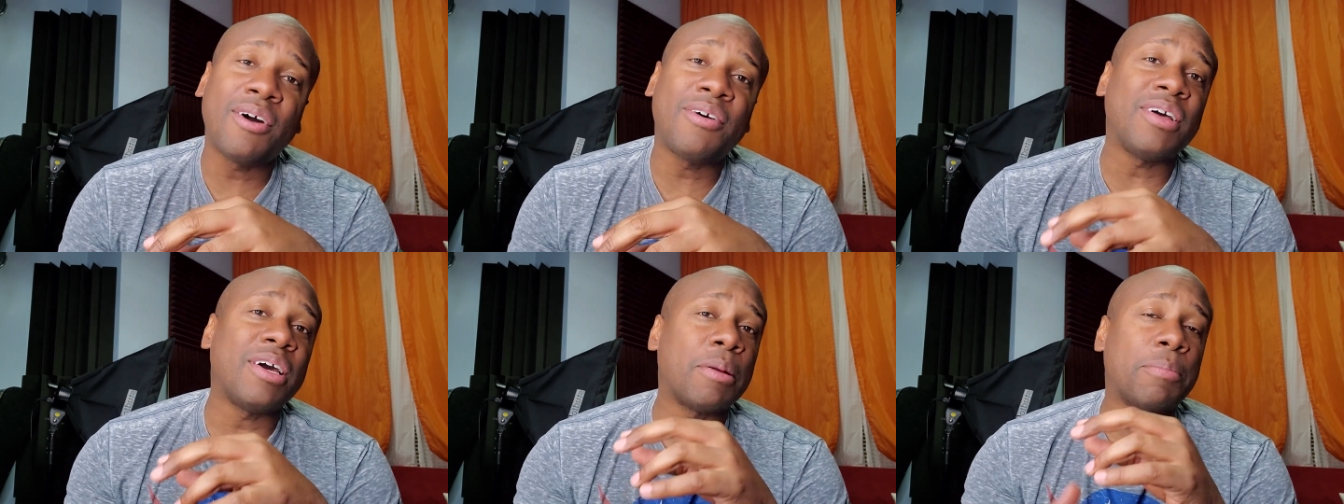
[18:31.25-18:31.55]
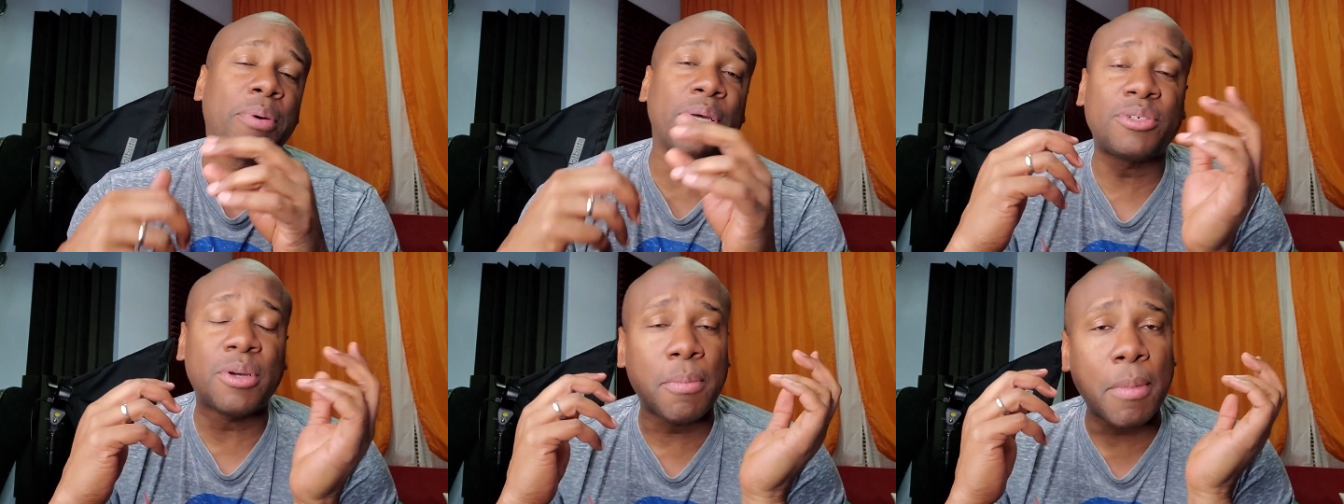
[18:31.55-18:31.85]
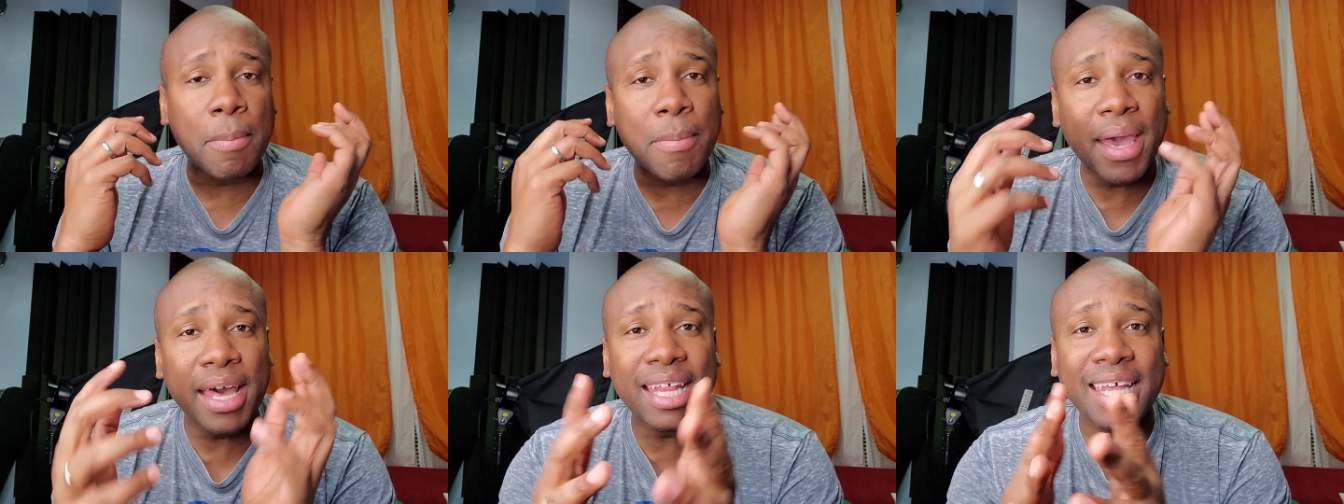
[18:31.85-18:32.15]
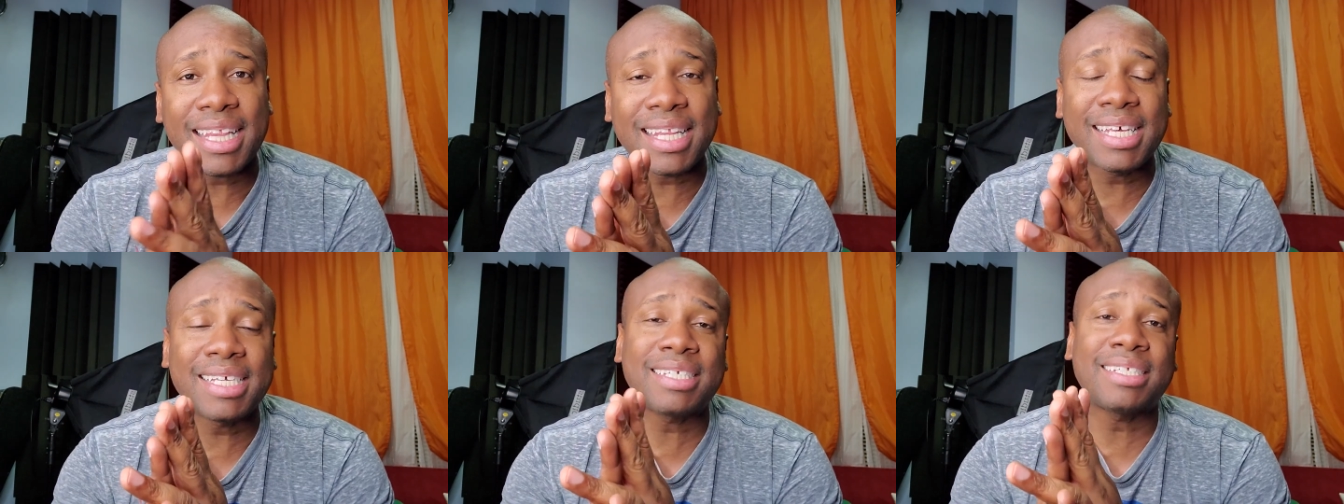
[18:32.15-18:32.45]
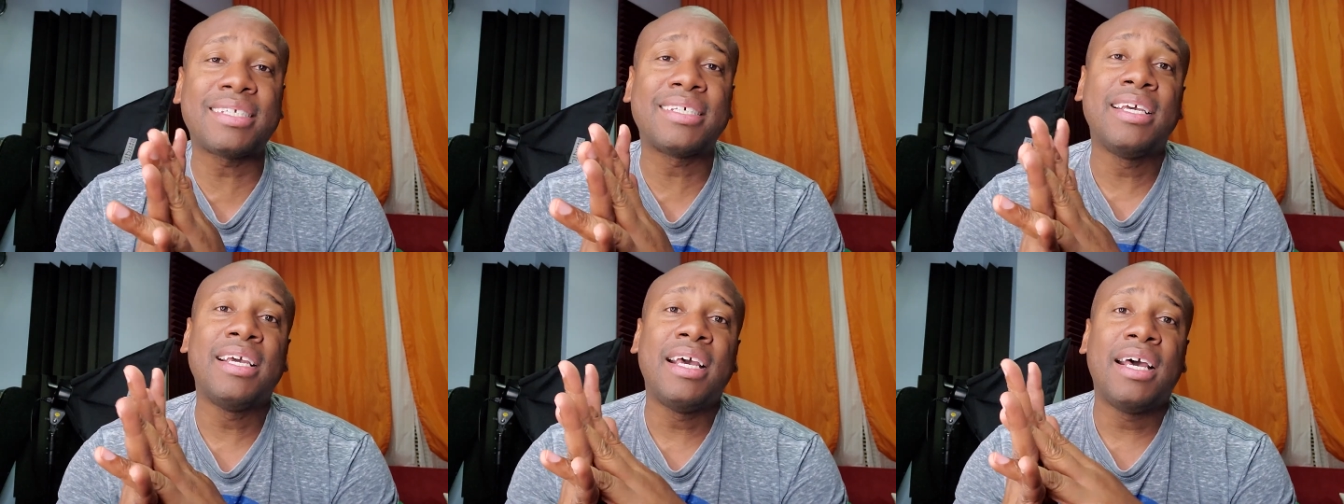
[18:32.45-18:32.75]
It'll put you on my mailing
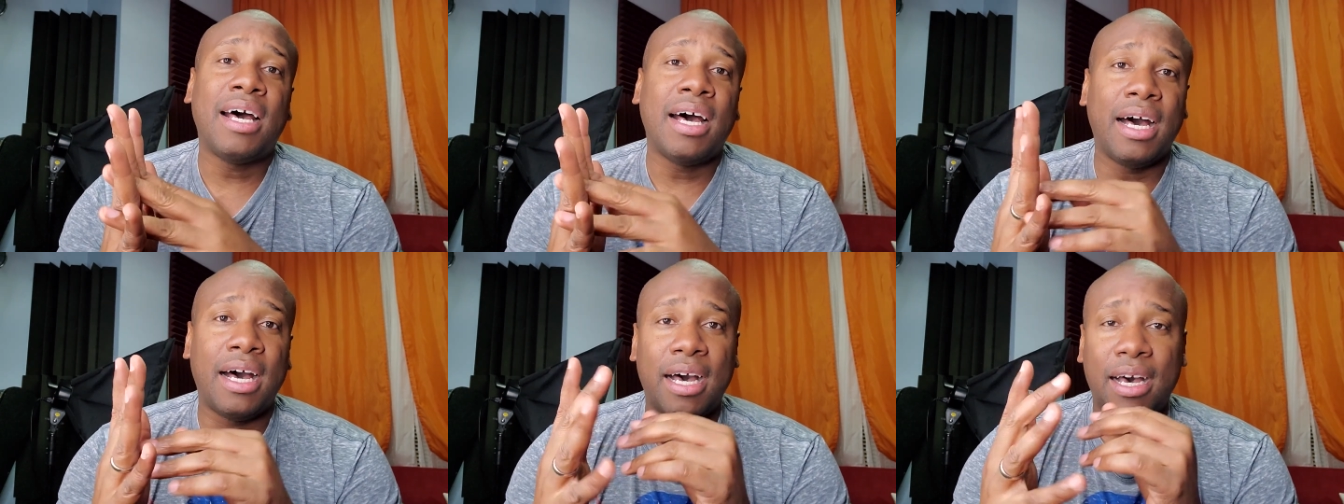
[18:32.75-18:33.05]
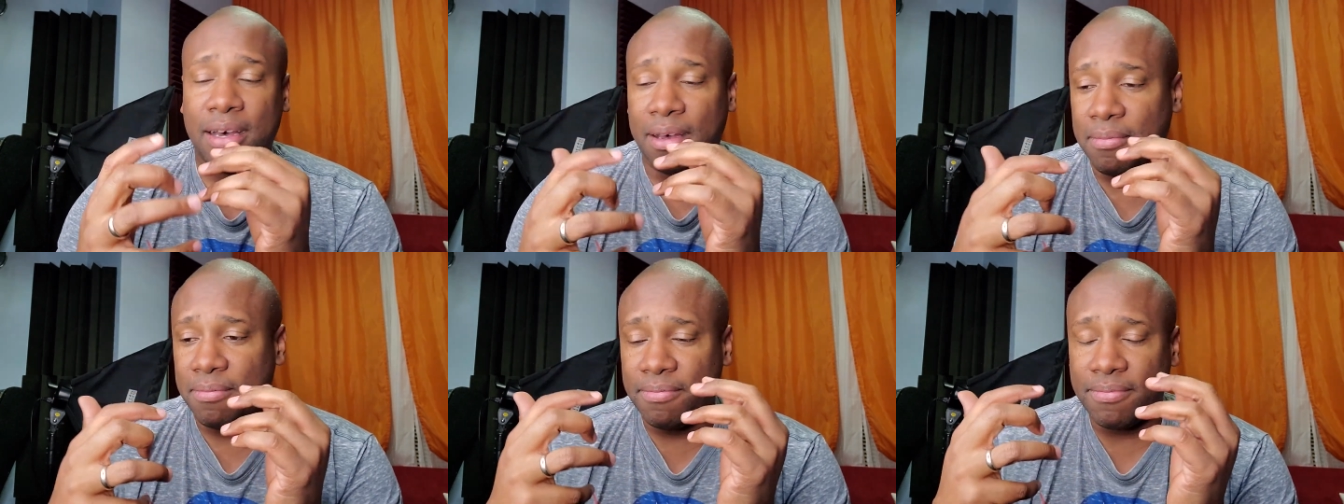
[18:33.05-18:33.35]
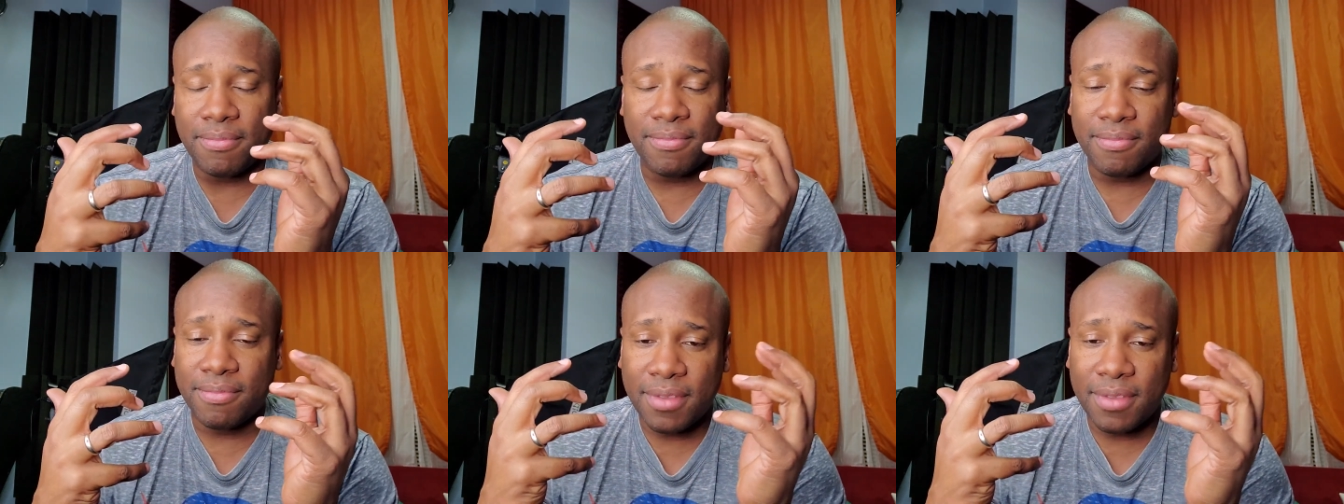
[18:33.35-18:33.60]
list. Um,